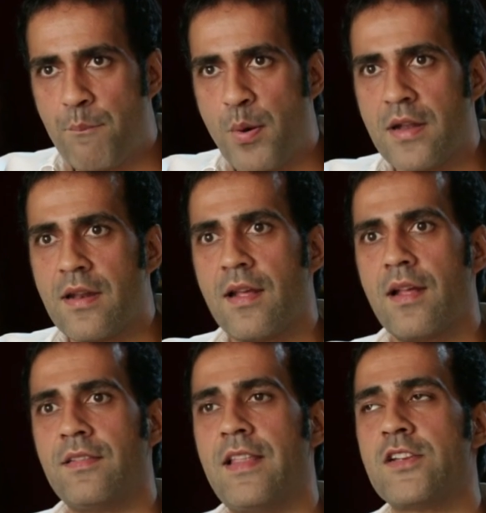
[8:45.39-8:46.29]
But
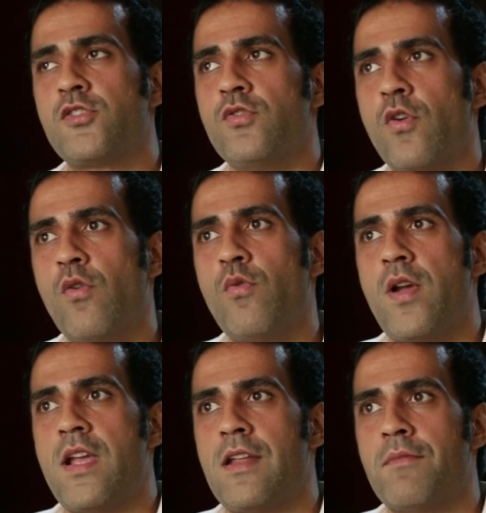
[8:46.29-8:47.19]
there's no
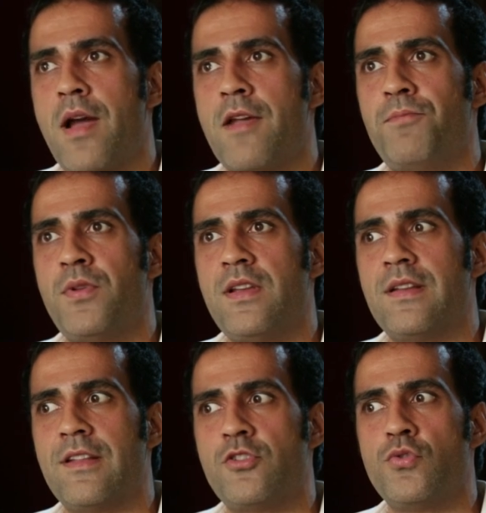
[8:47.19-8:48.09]
way, in my
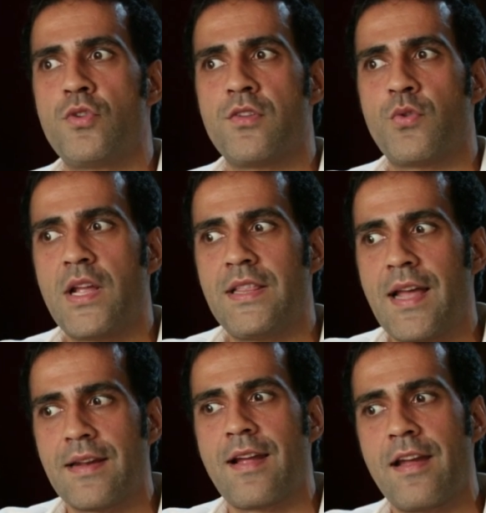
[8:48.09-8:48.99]
opinion, that you can write
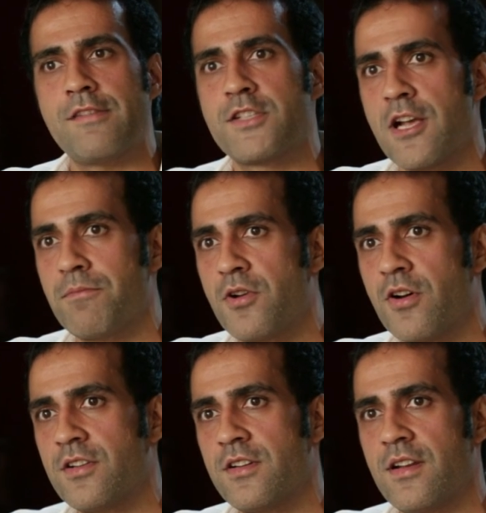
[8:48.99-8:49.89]
that kind of
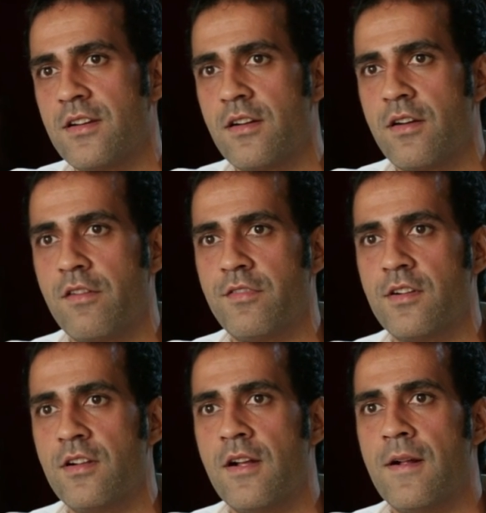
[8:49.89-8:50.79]
subcontinental
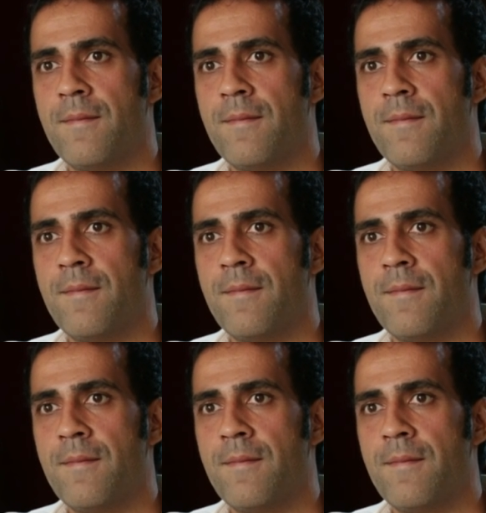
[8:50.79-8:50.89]
novel